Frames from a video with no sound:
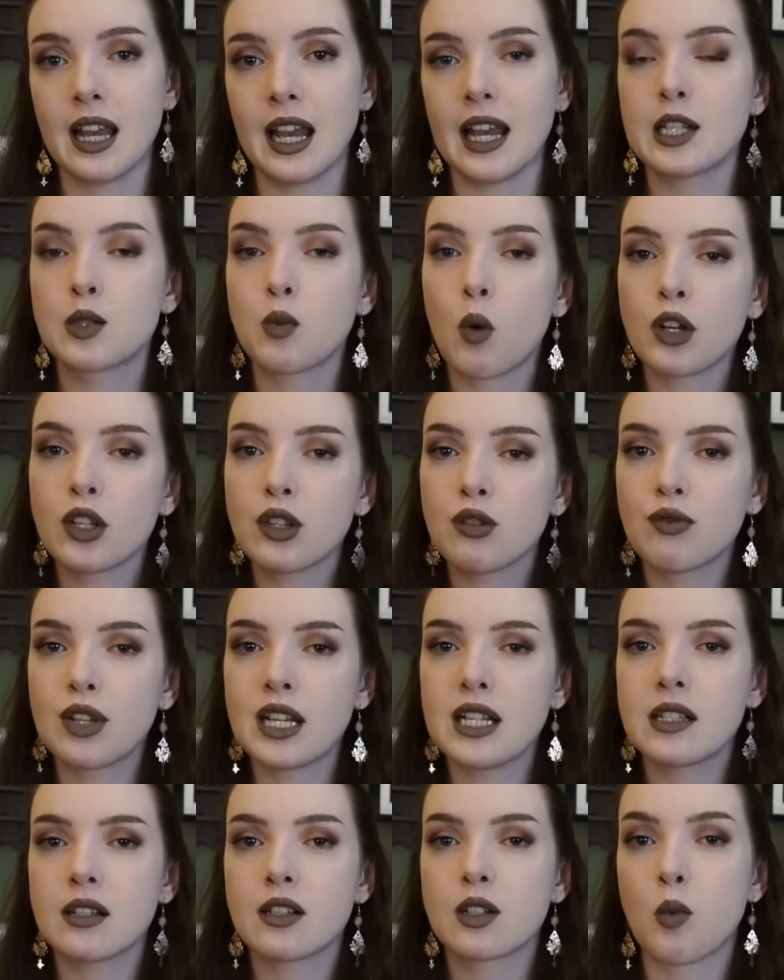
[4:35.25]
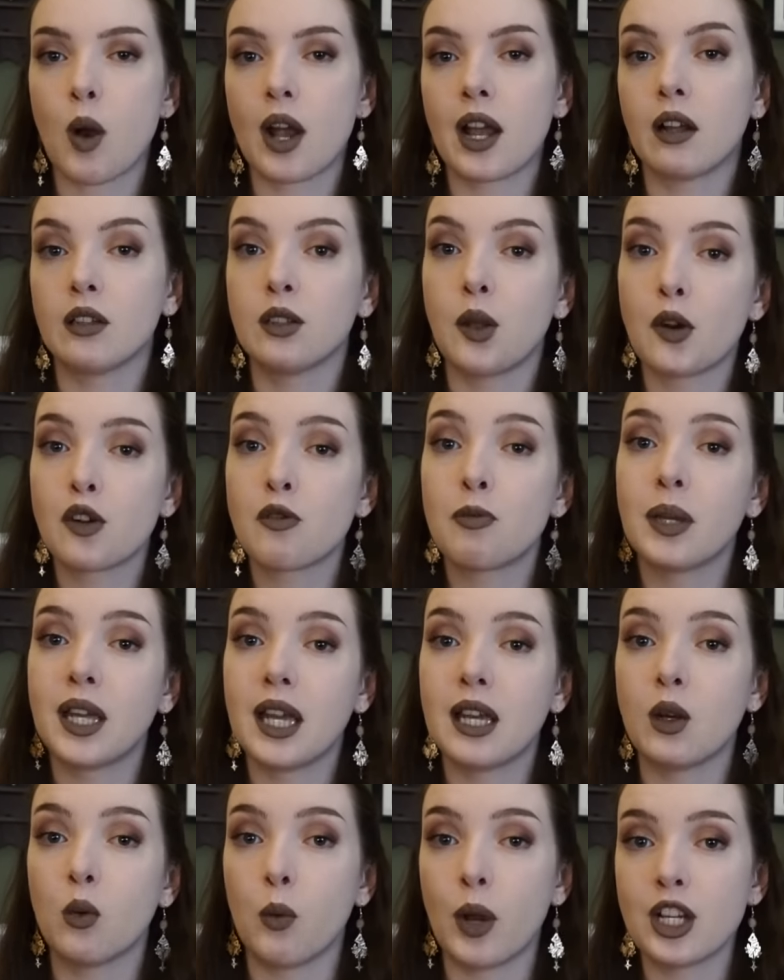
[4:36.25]
It's one of the reasons why a lot of
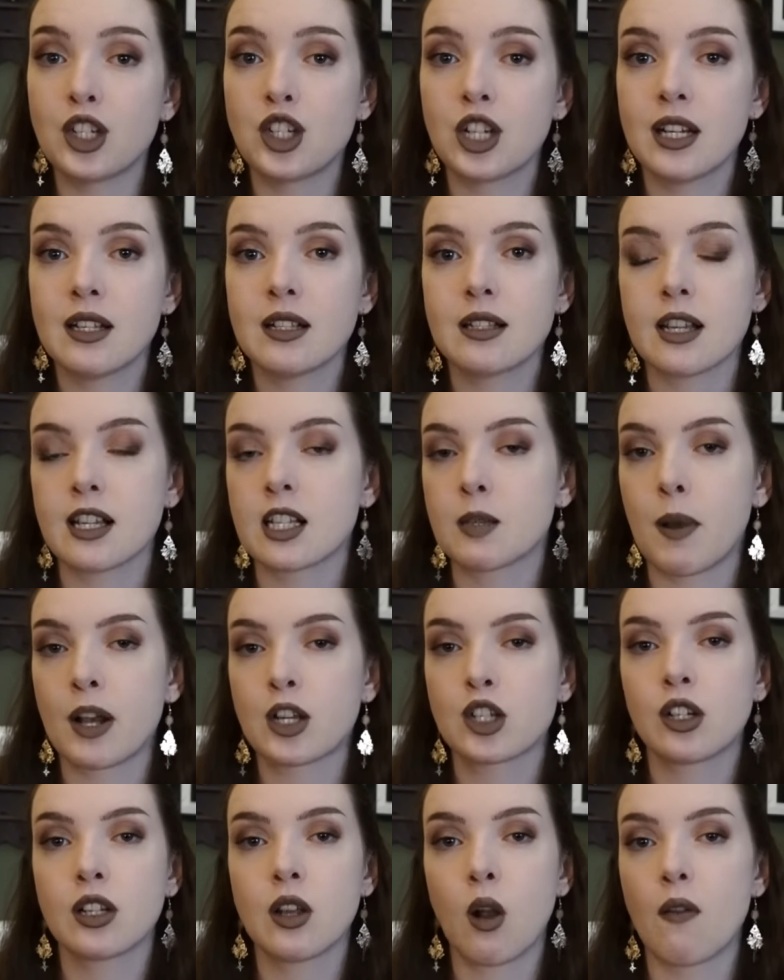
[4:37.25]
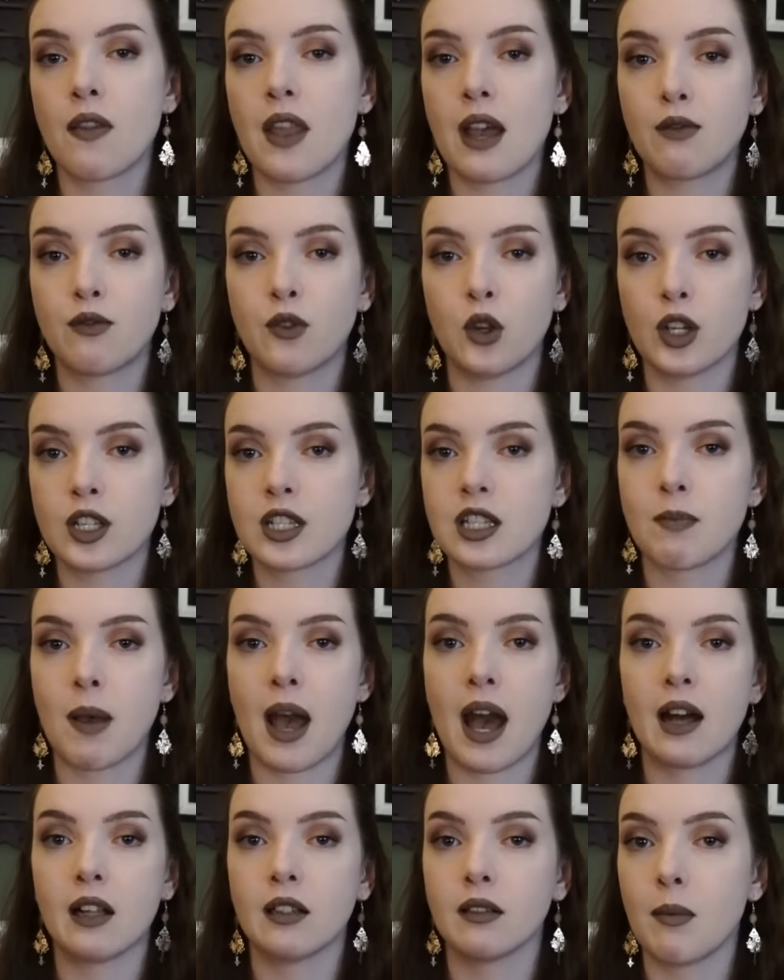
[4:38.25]
beginner witches, especially on their first
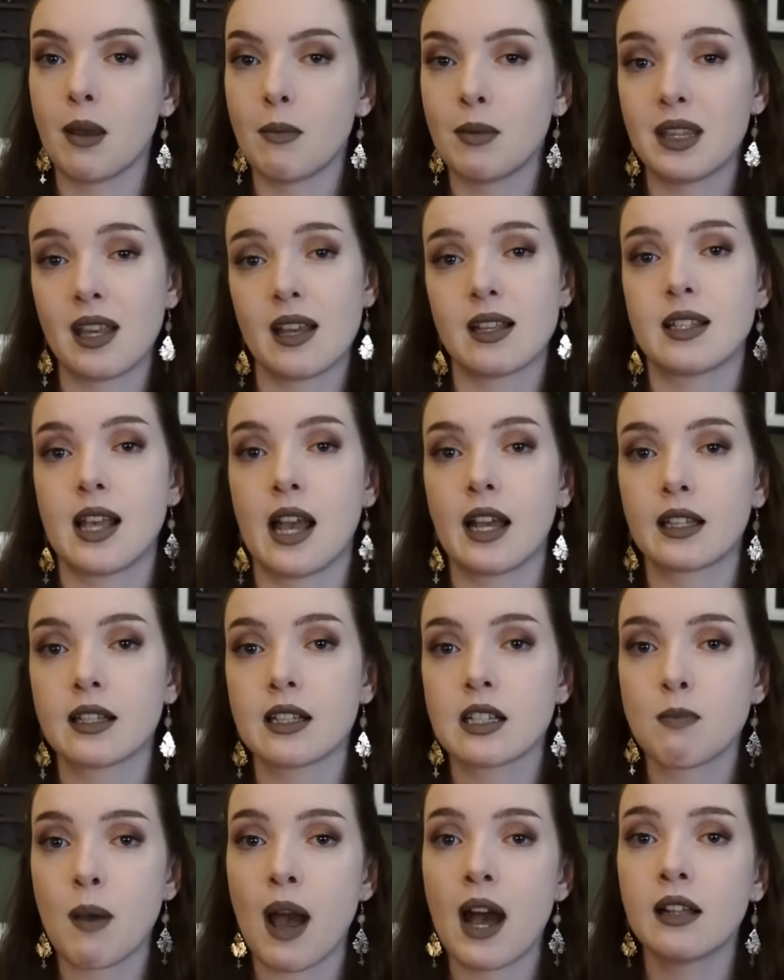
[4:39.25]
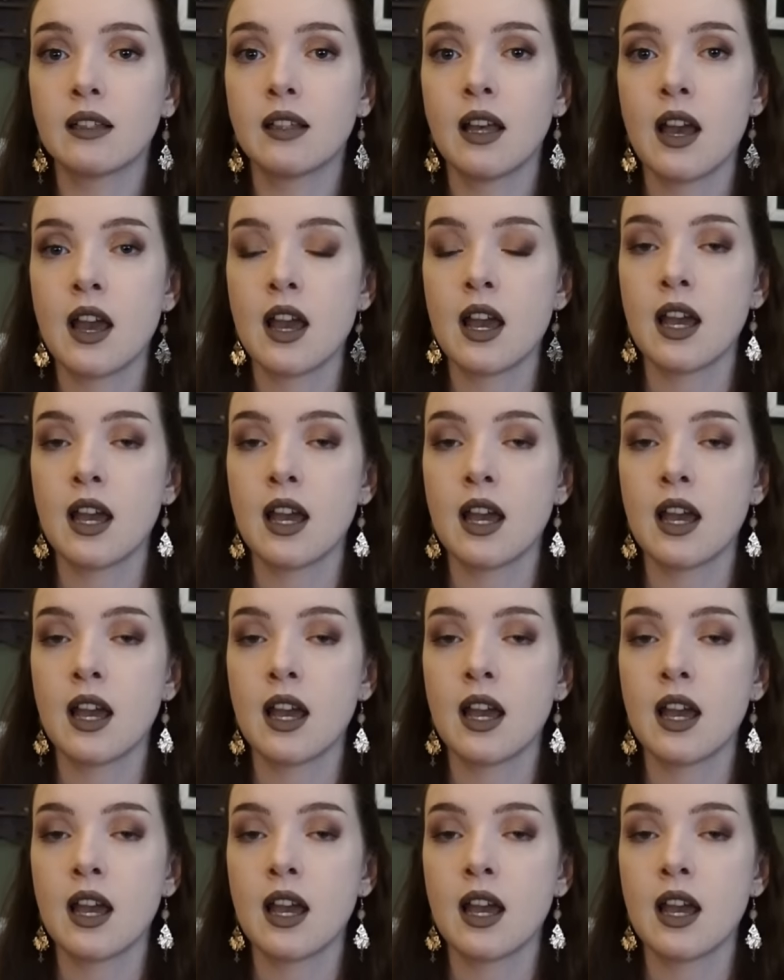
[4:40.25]
spell, maybe their second spell,